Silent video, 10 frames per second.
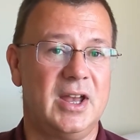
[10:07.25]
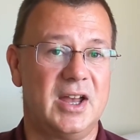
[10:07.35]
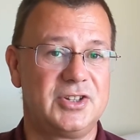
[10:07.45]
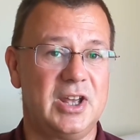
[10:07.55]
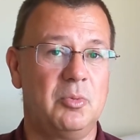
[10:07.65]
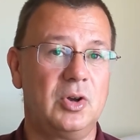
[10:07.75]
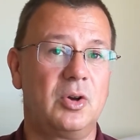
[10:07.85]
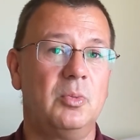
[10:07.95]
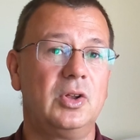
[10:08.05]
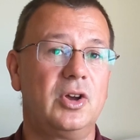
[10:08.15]
I say
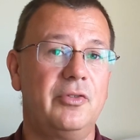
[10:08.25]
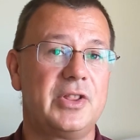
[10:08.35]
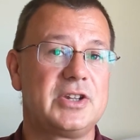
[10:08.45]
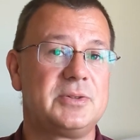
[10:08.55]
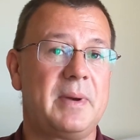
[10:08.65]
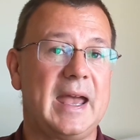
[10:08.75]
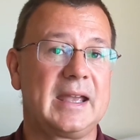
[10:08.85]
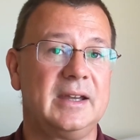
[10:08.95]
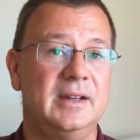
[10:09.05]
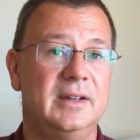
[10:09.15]
we'll cover the
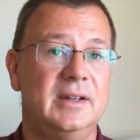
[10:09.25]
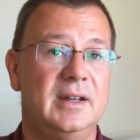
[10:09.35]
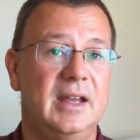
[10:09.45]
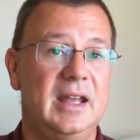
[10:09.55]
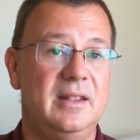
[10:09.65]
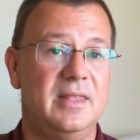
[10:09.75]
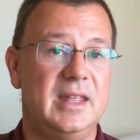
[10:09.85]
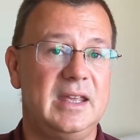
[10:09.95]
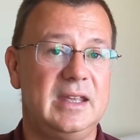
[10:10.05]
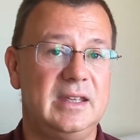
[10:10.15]
spec
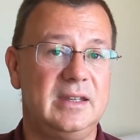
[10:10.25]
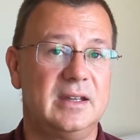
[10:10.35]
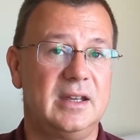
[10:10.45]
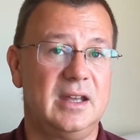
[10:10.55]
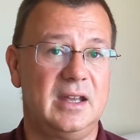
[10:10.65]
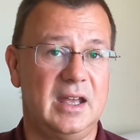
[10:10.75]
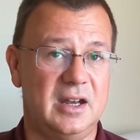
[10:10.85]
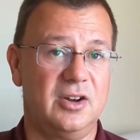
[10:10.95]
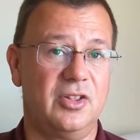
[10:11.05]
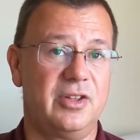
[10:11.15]
in
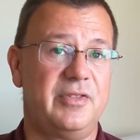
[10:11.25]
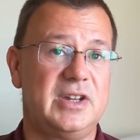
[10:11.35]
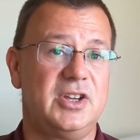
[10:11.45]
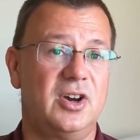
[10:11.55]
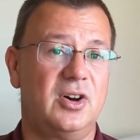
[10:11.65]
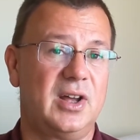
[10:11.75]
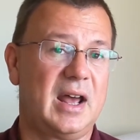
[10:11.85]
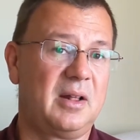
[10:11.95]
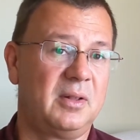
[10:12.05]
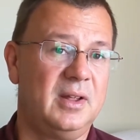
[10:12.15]
another video, and
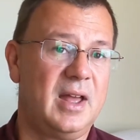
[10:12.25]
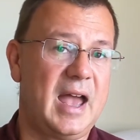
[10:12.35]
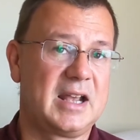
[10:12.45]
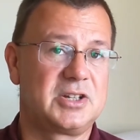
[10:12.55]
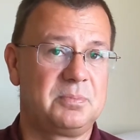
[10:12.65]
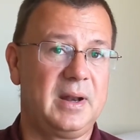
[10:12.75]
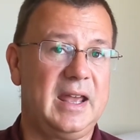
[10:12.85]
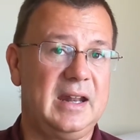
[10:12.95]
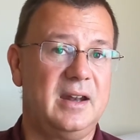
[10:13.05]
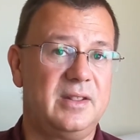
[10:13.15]
I'll
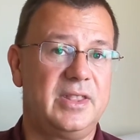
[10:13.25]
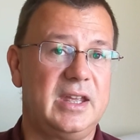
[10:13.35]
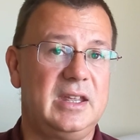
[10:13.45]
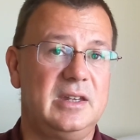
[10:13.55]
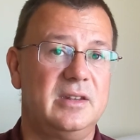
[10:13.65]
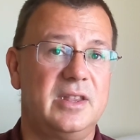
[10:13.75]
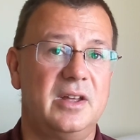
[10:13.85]
explain the